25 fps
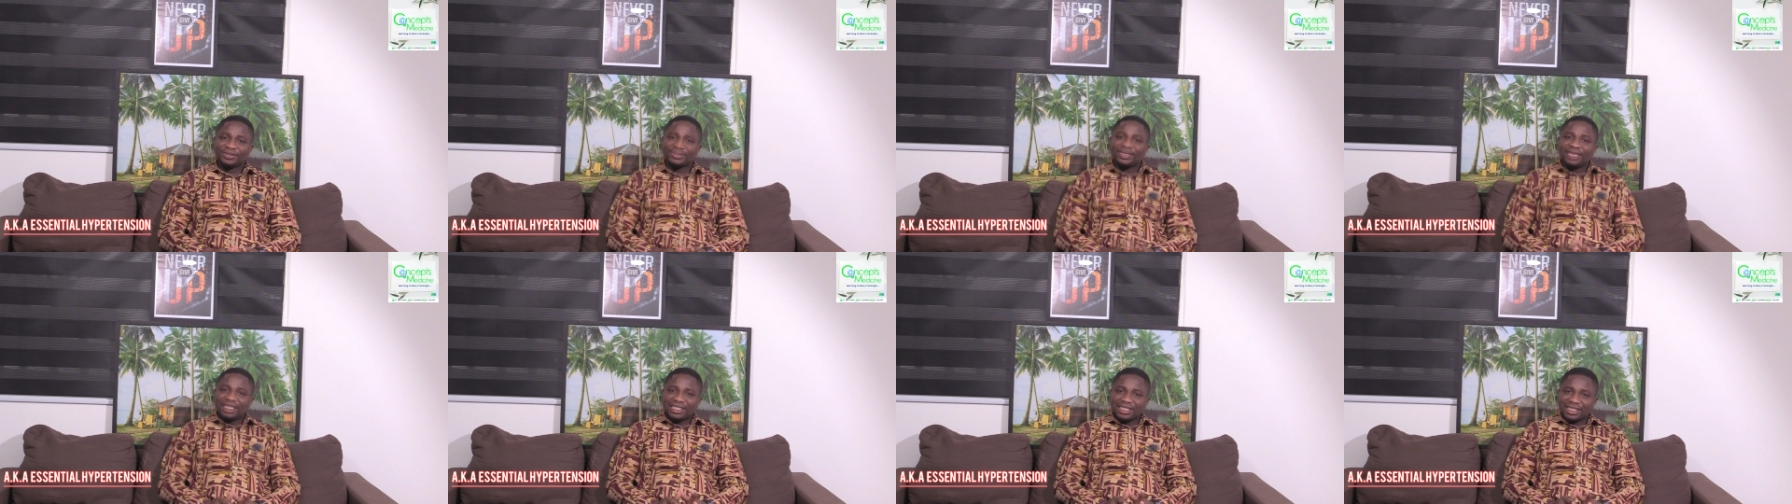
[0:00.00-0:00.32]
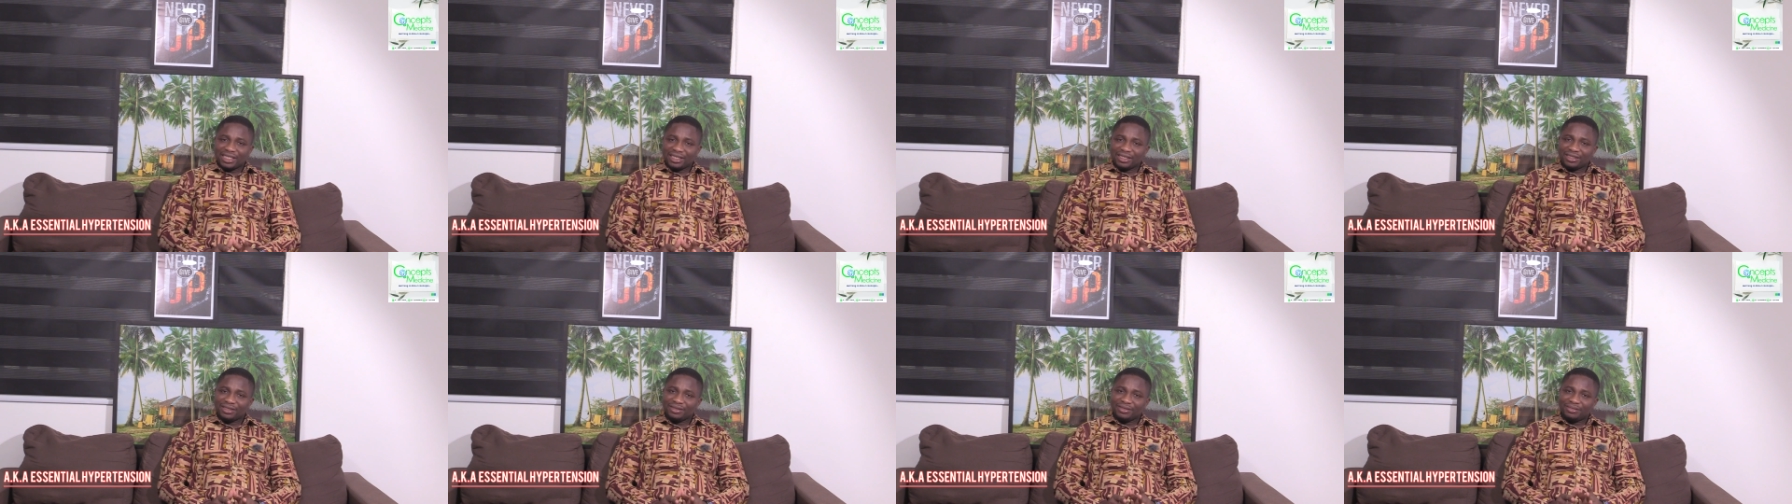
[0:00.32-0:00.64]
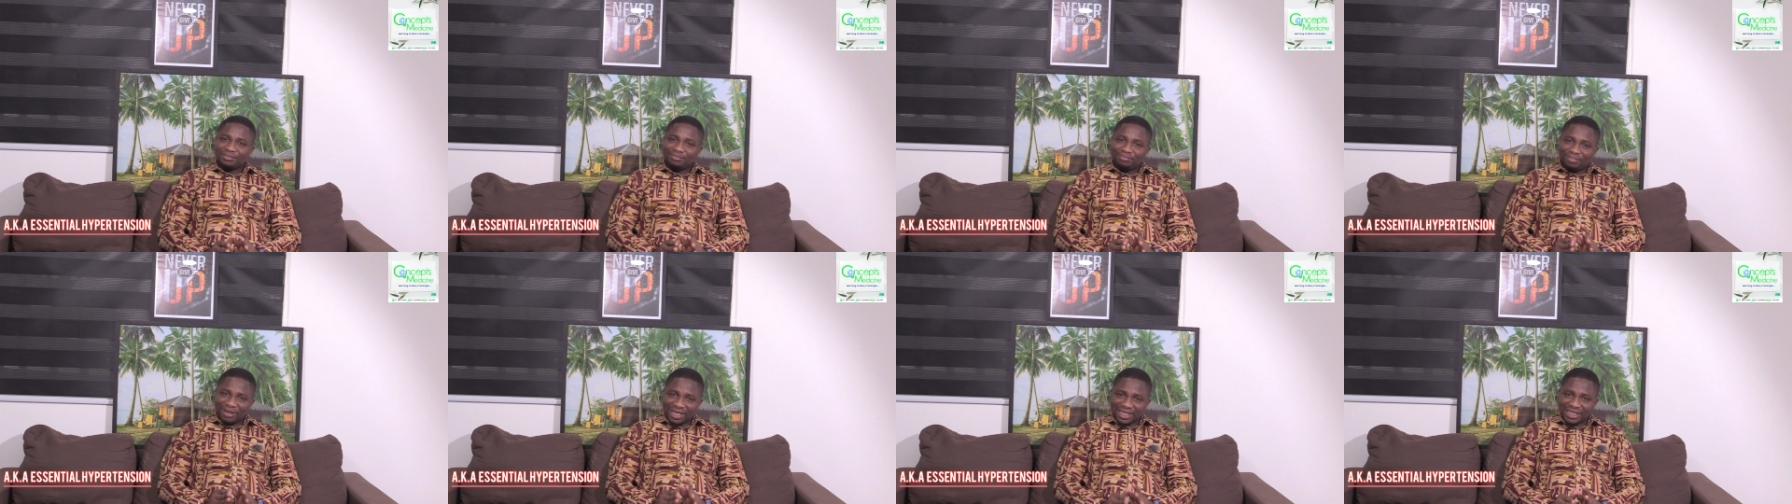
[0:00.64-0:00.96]
This
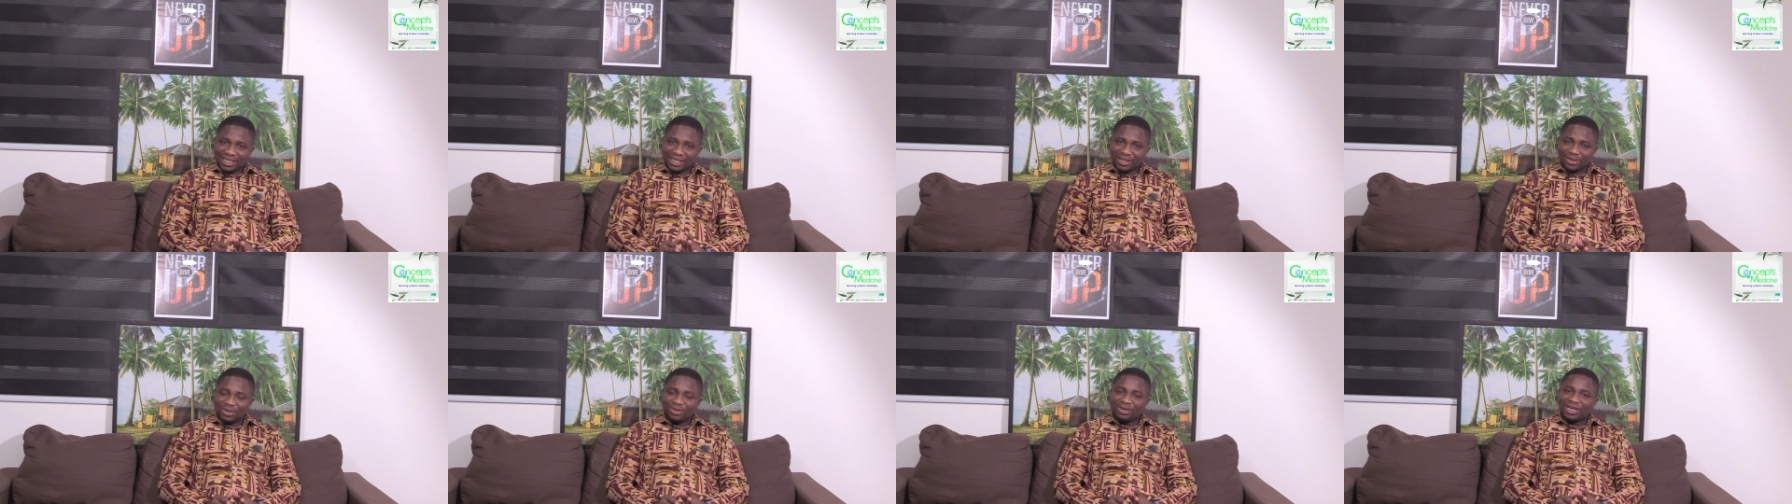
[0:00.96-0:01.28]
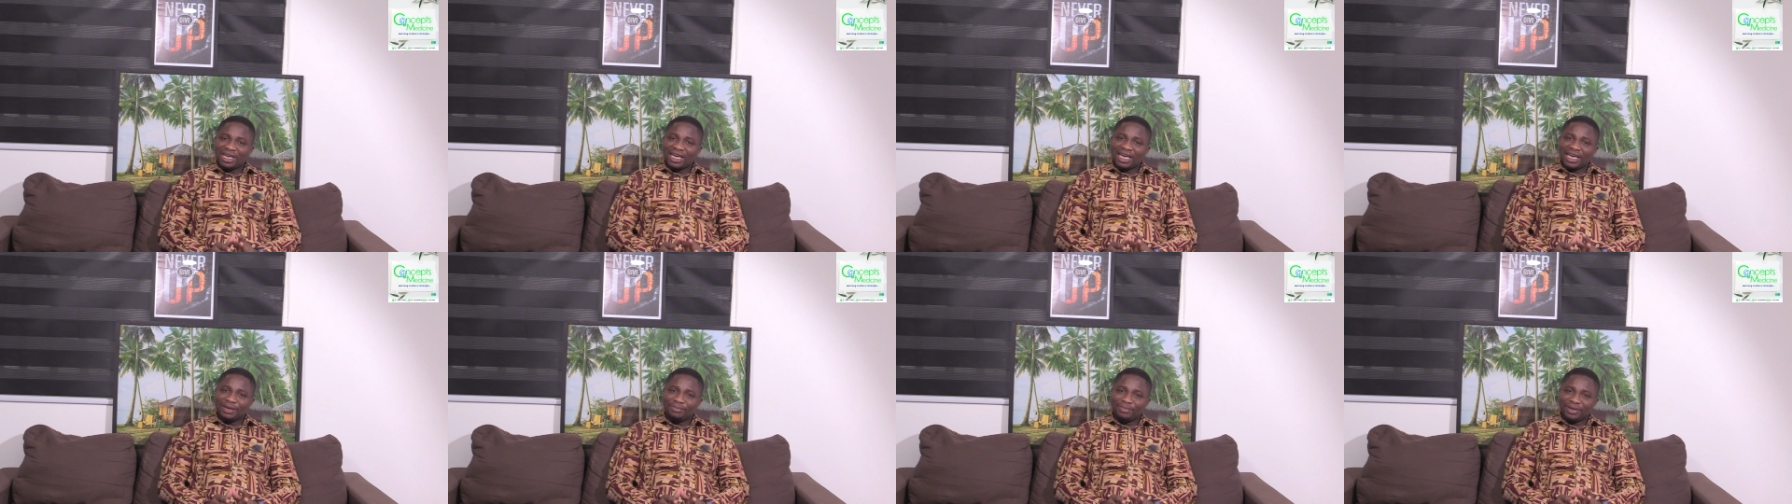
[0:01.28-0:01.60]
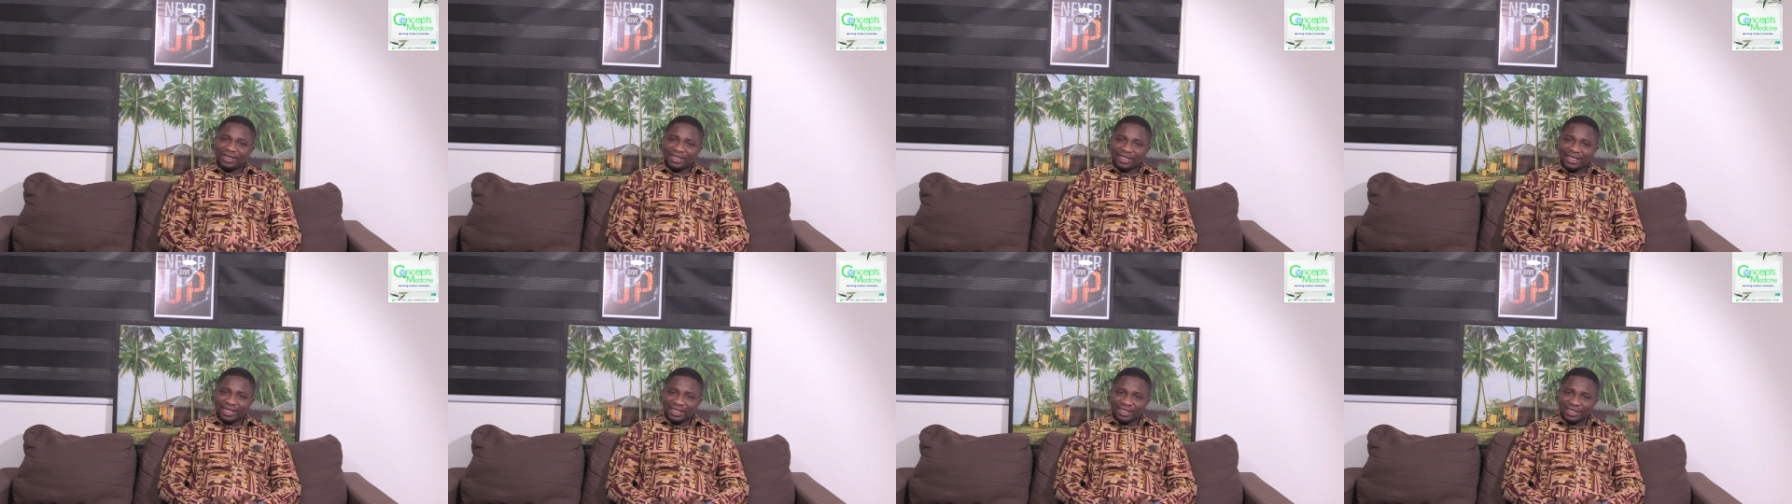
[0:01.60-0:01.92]
particular
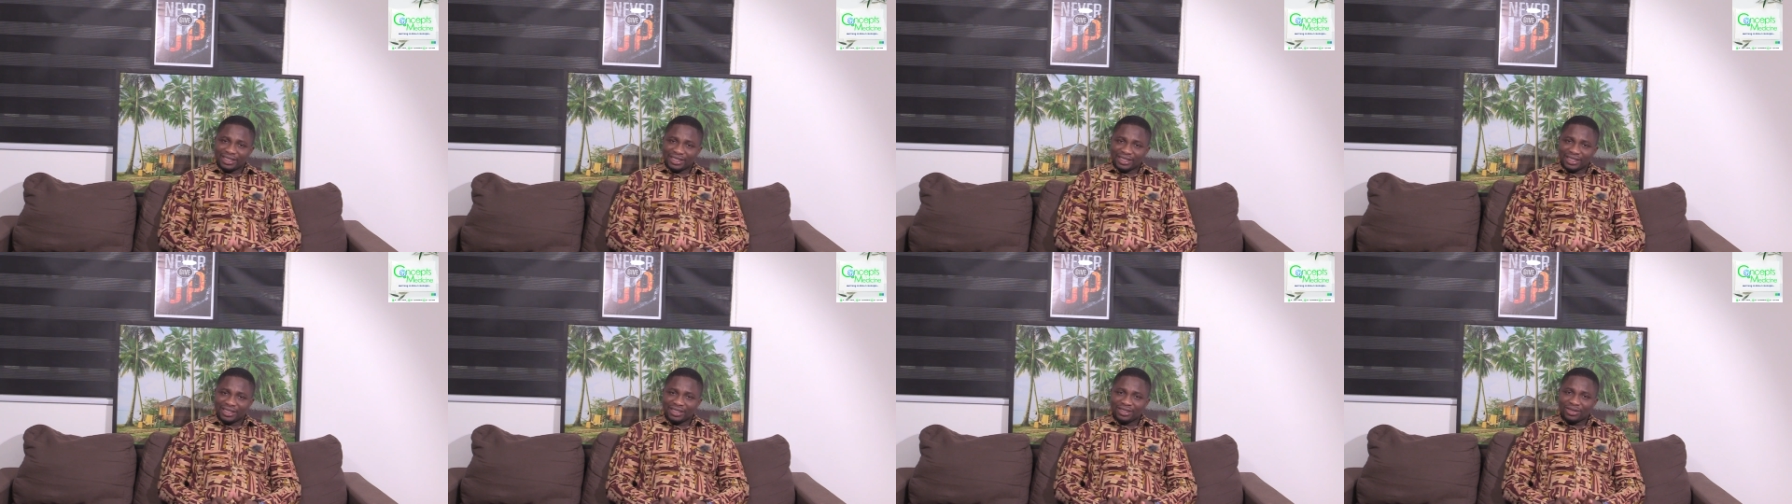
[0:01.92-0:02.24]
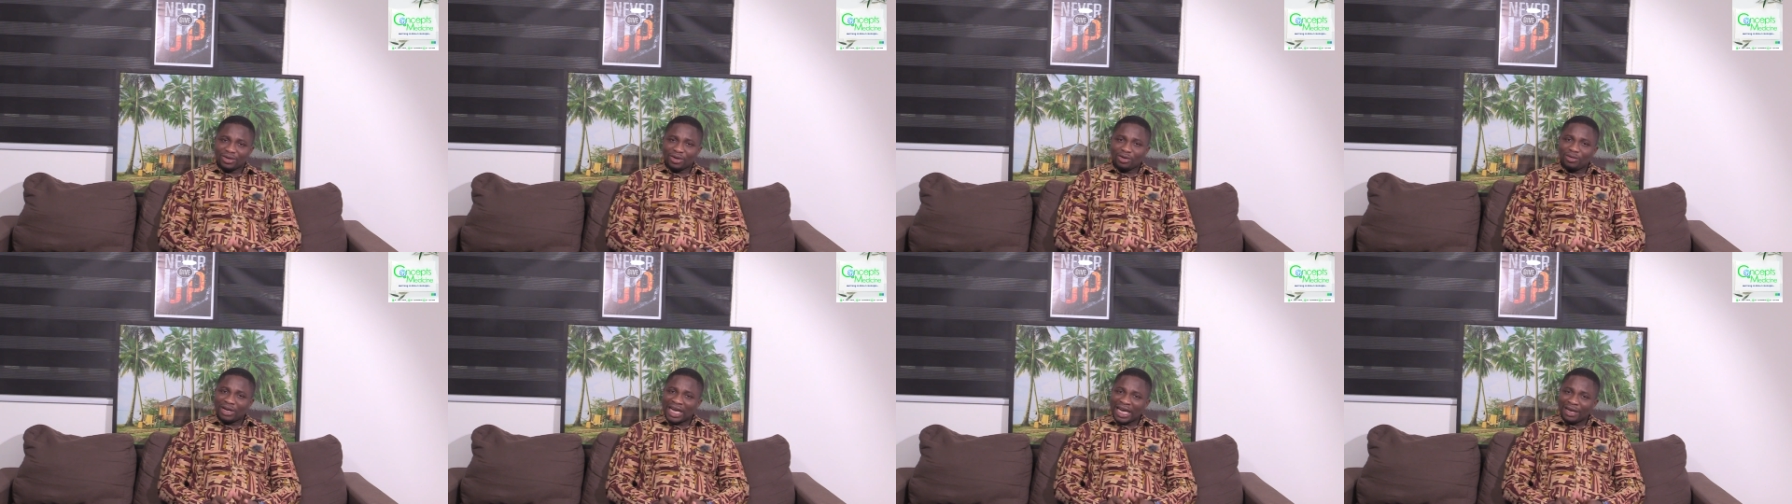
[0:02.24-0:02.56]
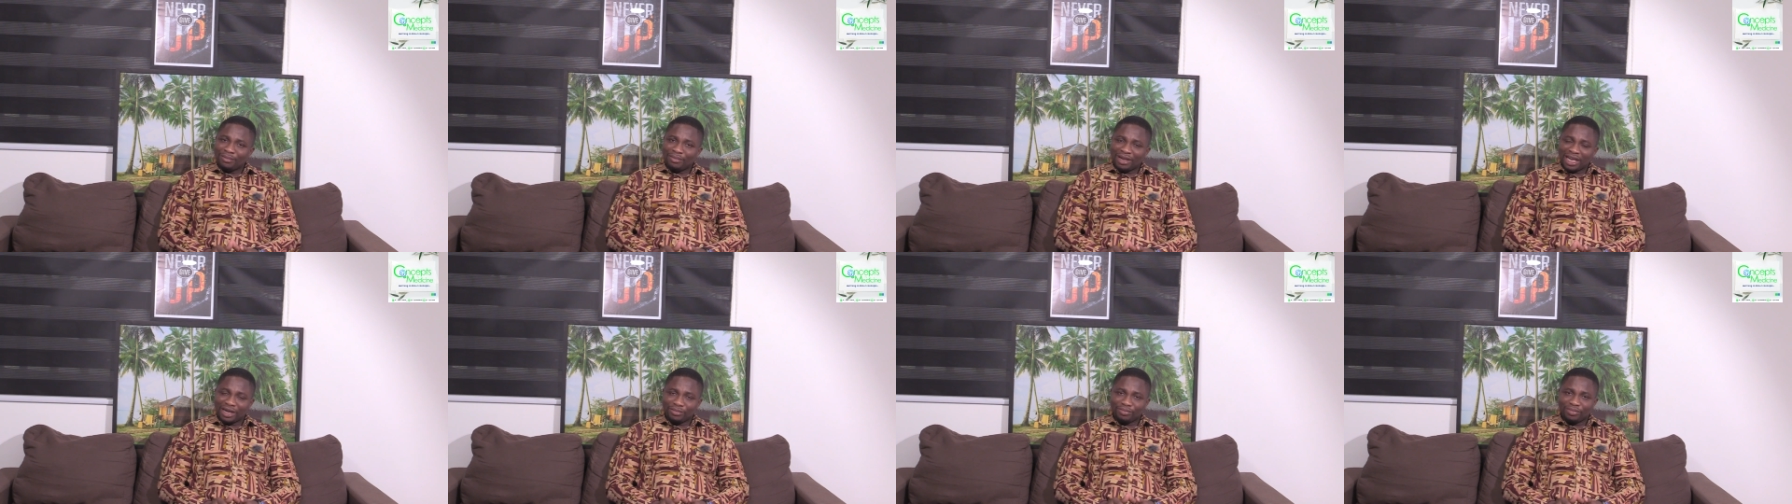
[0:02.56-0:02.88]
hypertension or
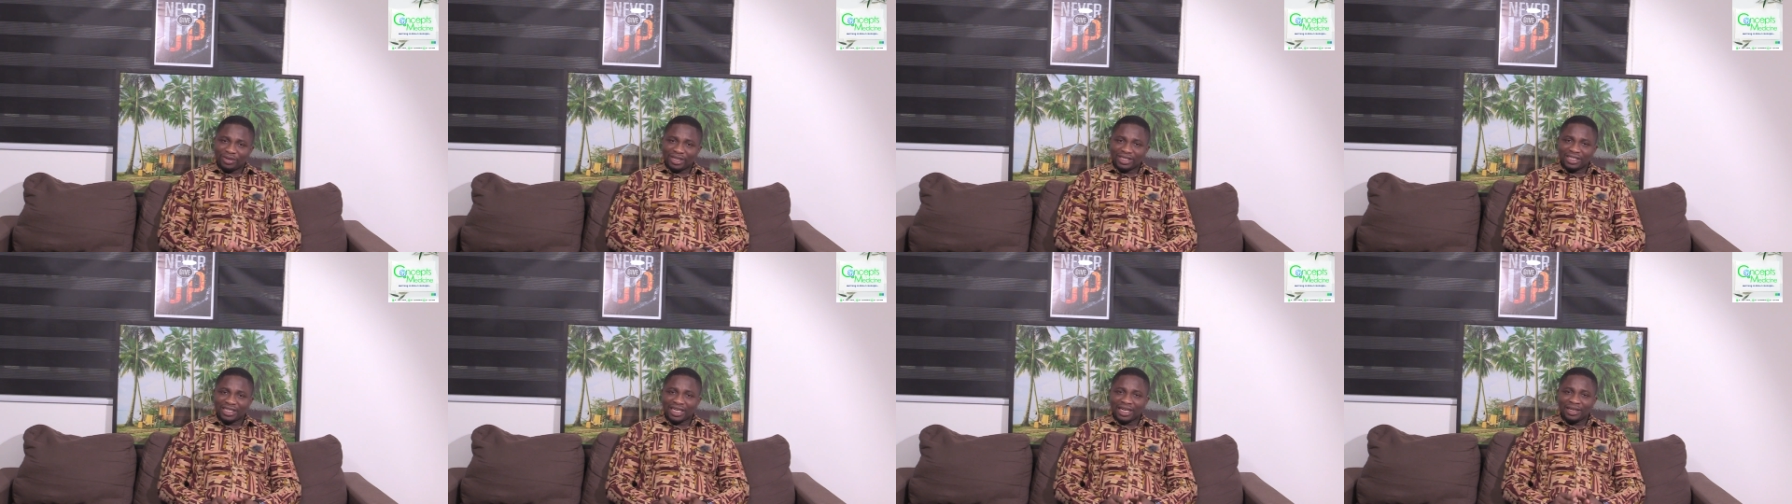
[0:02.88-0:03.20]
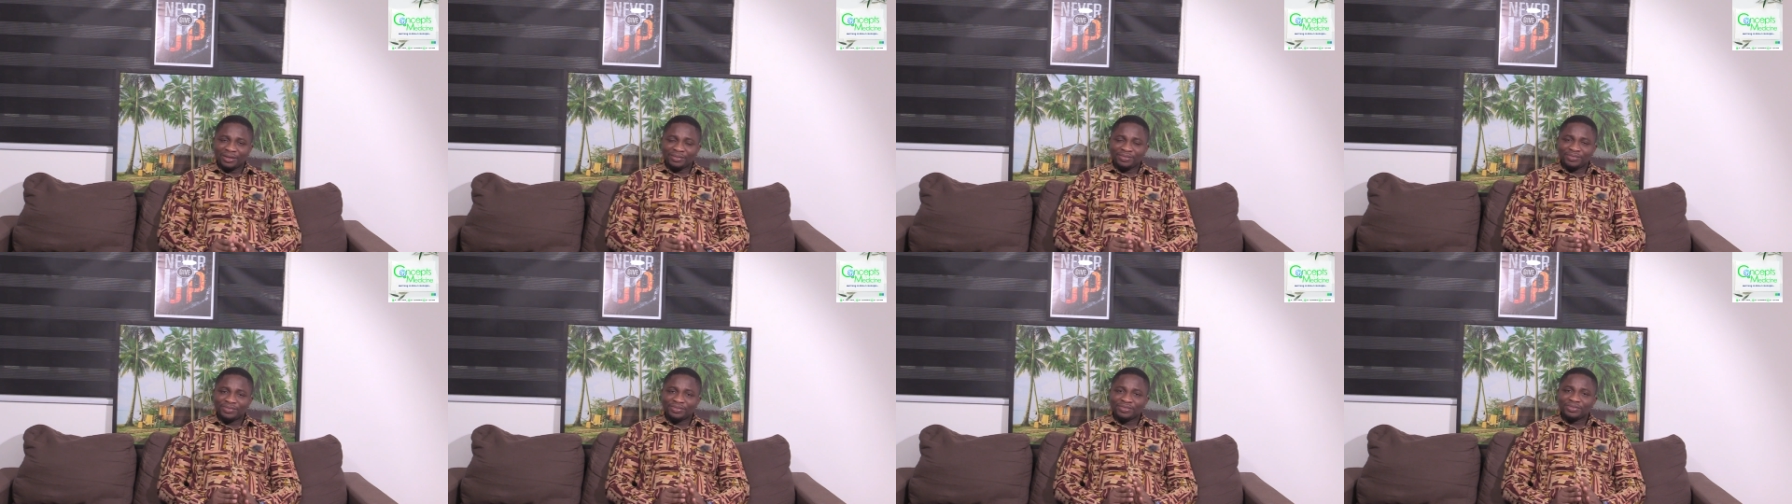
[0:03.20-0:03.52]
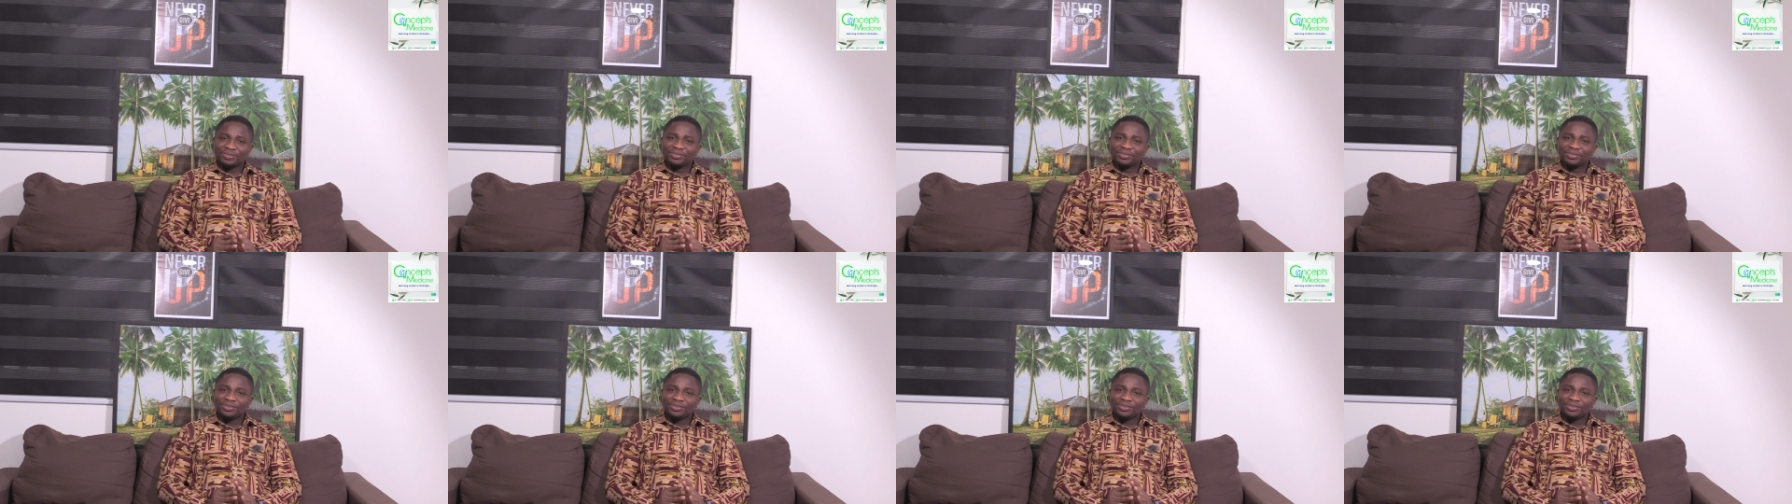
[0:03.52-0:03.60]
high blood pressure